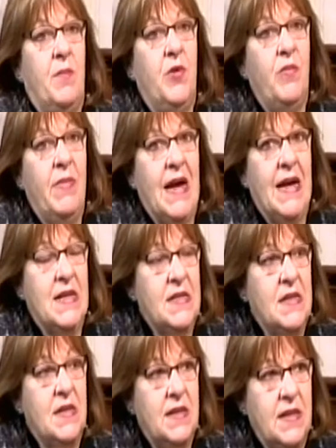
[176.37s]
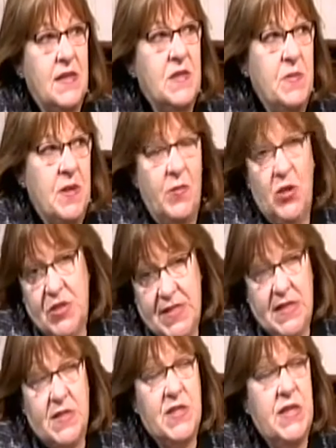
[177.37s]
provides these people
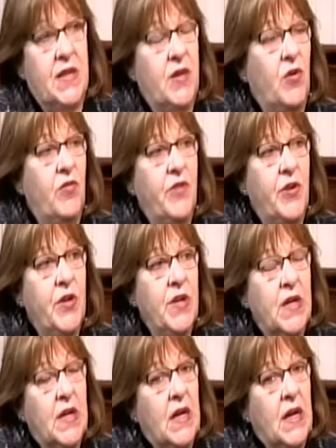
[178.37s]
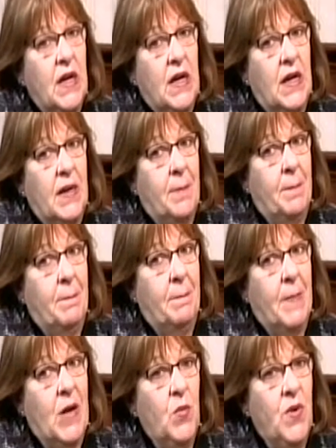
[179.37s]
60 and over
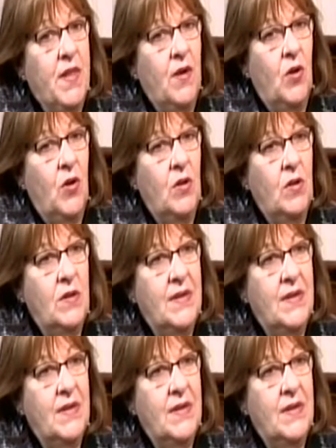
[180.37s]
with all